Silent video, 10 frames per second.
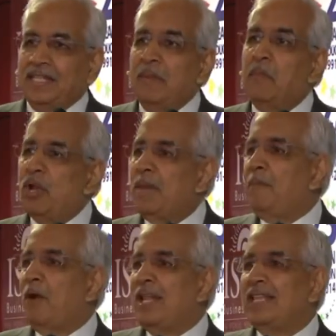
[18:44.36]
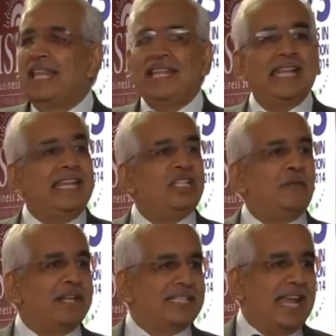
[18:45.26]
the more important thing that each
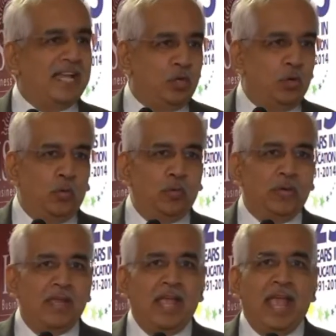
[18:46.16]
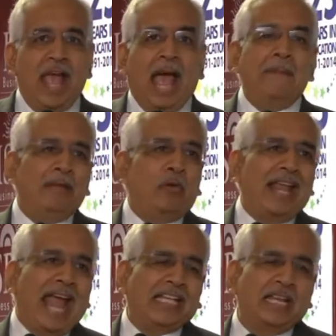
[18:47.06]
of us can do, I've been
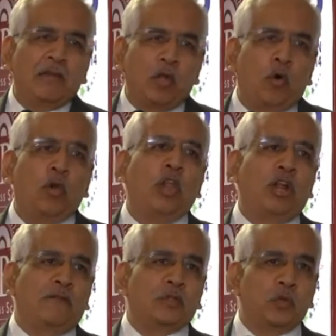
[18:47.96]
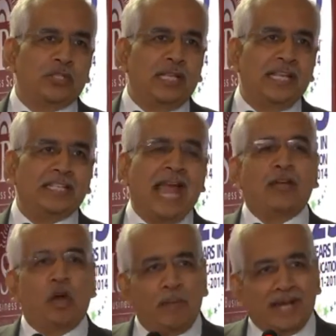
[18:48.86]
quite active on a whole lot of social
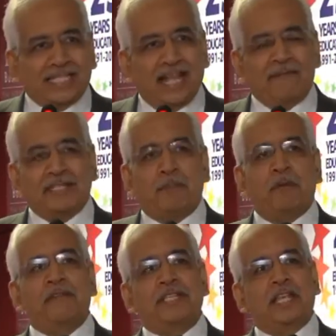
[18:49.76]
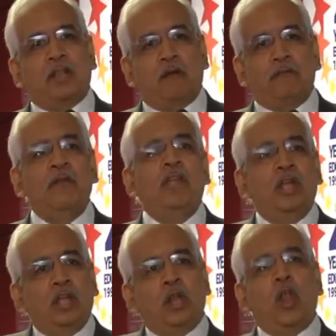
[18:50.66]
initiatives. I call myself as a professor
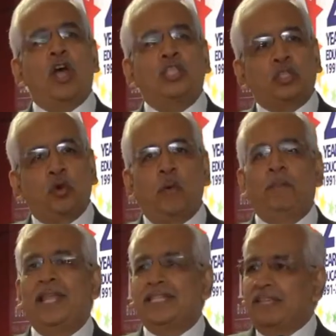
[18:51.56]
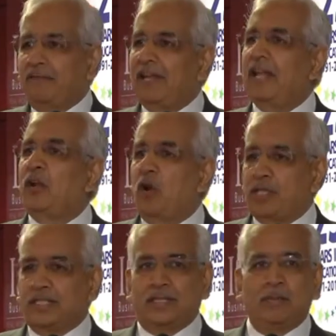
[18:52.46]
of lost, hopeless, difficult
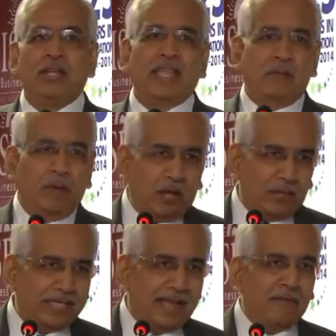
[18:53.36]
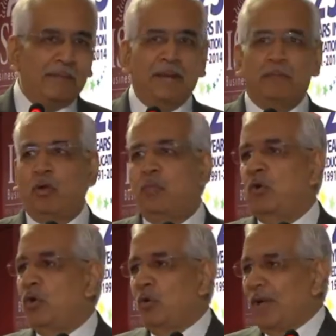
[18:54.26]
causes, because I work with government pro
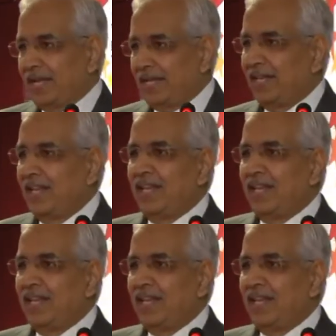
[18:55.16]
bono, and